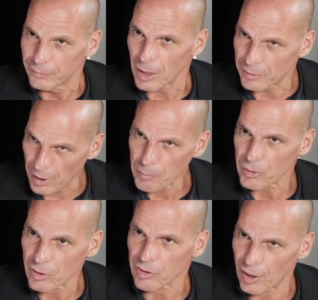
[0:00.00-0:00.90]
and
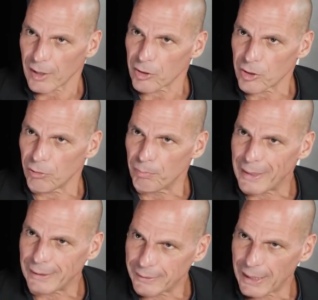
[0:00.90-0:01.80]
Trump's strategy of
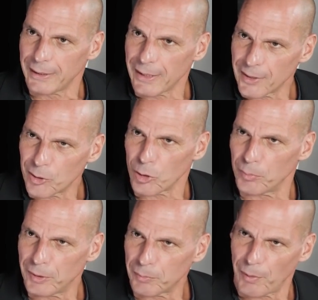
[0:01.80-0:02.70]
maintaining the
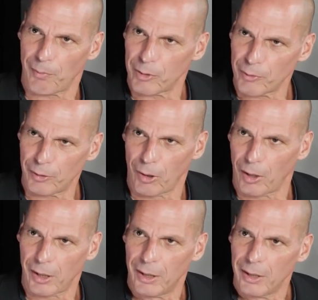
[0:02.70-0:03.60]
exorbitant privilege of the
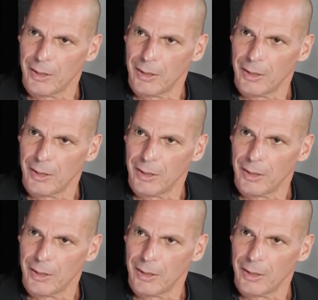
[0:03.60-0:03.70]
dollar,